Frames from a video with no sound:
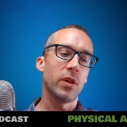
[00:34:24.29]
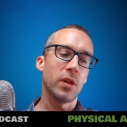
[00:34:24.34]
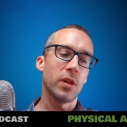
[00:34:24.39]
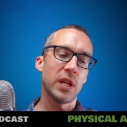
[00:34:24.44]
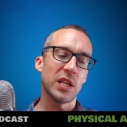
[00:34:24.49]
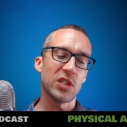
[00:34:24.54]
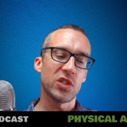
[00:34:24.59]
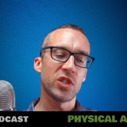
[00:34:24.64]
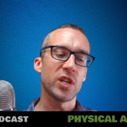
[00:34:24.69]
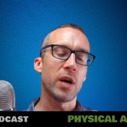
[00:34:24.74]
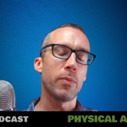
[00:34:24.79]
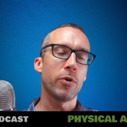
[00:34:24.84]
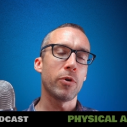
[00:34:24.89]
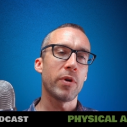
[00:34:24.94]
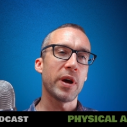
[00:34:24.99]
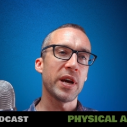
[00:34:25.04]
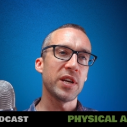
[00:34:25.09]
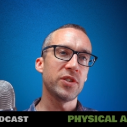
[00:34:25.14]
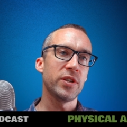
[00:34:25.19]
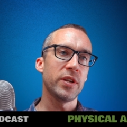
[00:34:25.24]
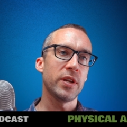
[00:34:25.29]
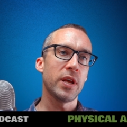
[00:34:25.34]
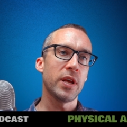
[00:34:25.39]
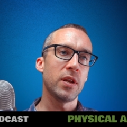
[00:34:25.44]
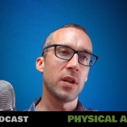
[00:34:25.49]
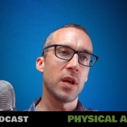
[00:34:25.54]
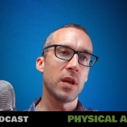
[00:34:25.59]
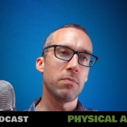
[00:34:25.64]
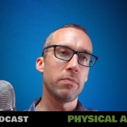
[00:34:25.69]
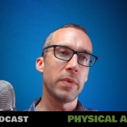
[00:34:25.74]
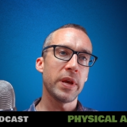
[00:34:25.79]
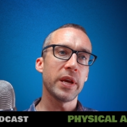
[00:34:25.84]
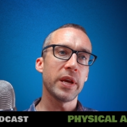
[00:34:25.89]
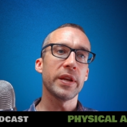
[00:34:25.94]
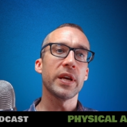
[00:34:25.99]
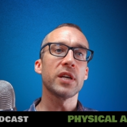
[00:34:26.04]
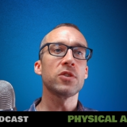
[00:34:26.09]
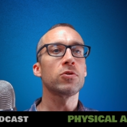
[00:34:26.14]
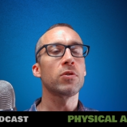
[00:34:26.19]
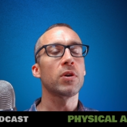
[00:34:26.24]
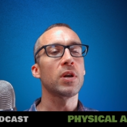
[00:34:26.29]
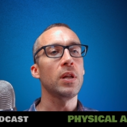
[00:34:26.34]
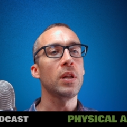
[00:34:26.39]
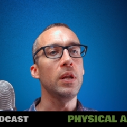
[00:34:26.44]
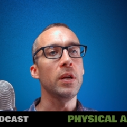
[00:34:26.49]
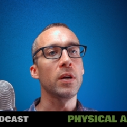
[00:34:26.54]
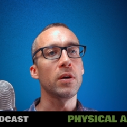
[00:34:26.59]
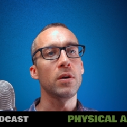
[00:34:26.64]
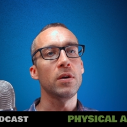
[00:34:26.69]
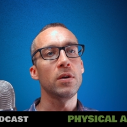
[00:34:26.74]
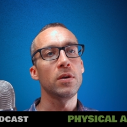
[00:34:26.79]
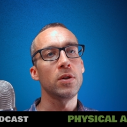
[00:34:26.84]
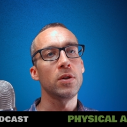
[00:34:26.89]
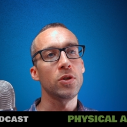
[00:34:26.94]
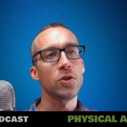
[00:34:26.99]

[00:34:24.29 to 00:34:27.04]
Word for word: let's summarize it and, and make it extra clear.